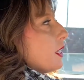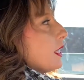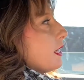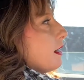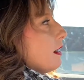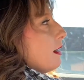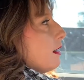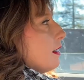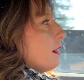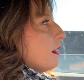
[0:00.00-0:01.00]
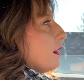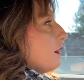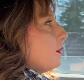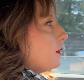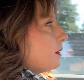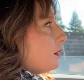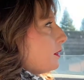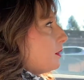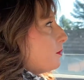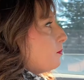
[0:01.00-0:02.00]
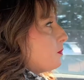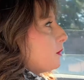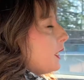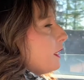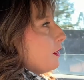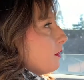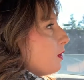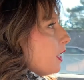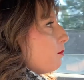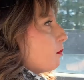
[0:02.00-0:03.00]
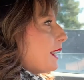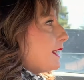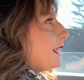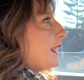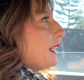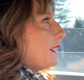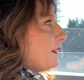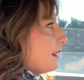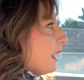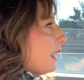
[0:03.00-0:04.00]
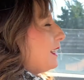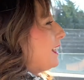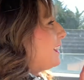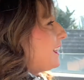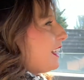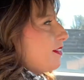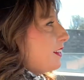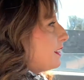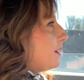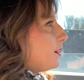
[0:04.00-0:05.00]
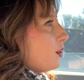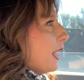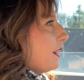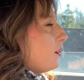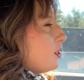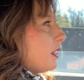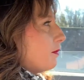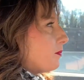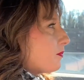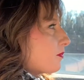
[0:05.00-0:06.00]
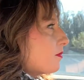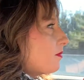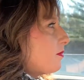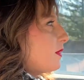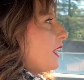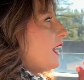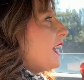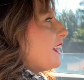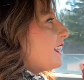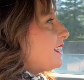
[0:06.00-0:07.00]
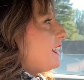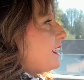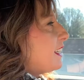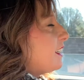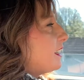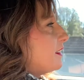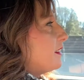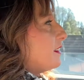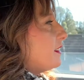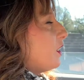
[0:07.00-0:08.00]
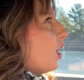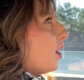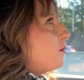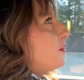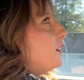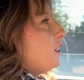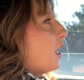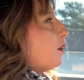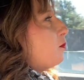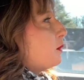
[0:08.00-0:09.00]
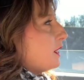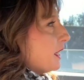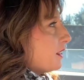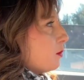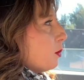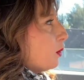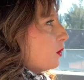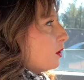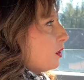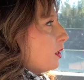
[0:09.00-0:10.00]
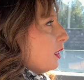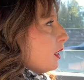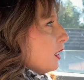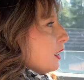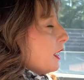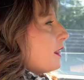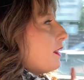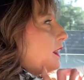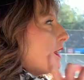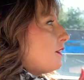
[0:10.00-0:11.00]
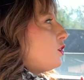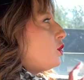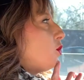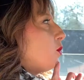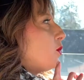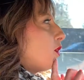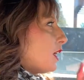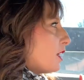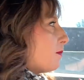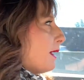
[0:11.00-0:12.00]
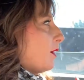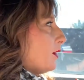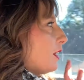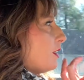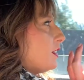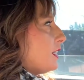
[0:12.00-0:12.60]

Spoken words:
we are in branding and design and even in strategy, the detail is often not predictable. The things that you think about that are